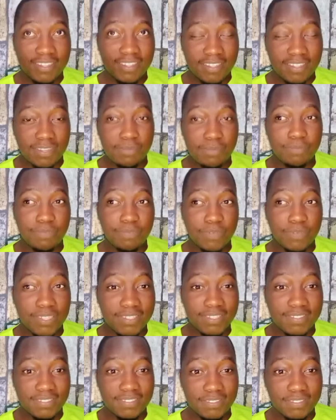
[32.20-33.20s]
game for
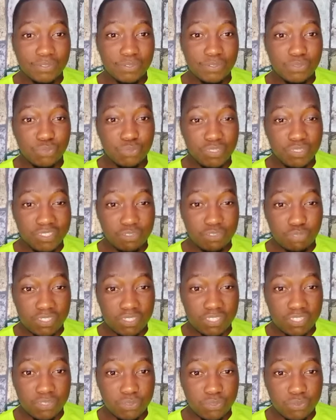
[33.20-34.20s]
this season
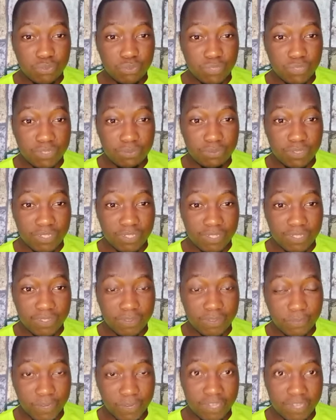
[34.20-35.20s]

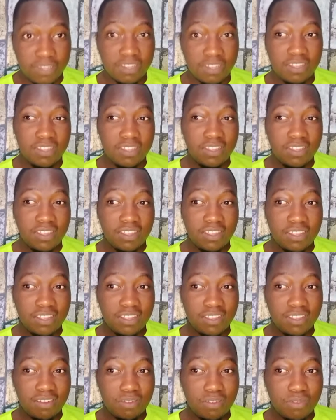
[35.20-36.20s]
2022-2023
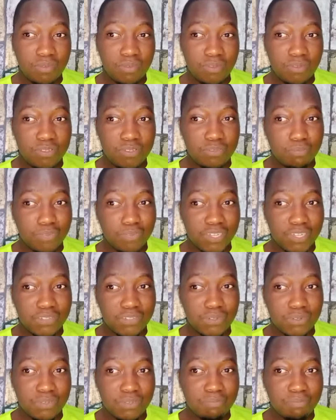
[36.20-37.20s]
and of course
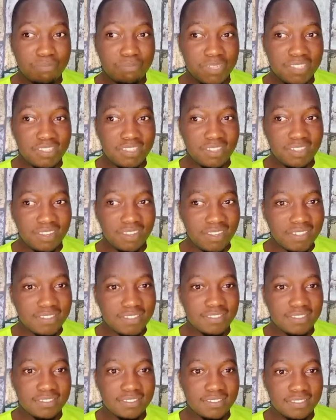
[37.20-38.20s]
Brighton beat
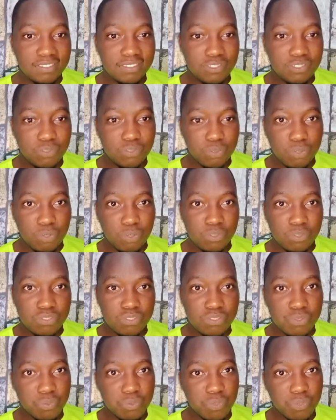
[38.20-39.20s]
us two
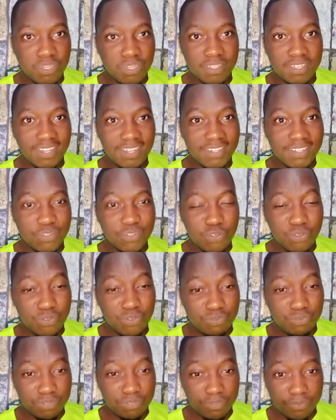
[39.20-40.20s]
goals to one at Old
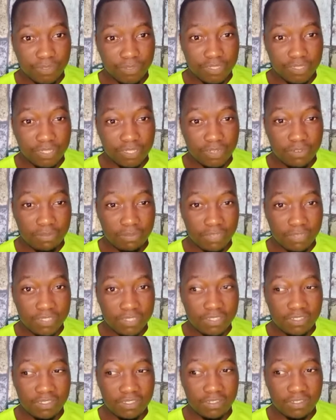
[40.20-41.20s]
Trafford can you
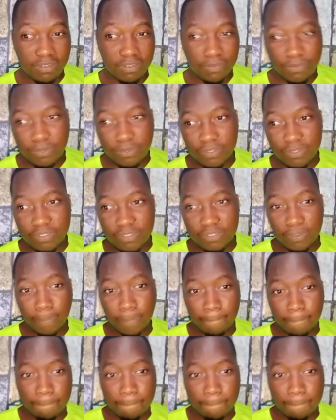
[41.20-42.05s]
imagine of course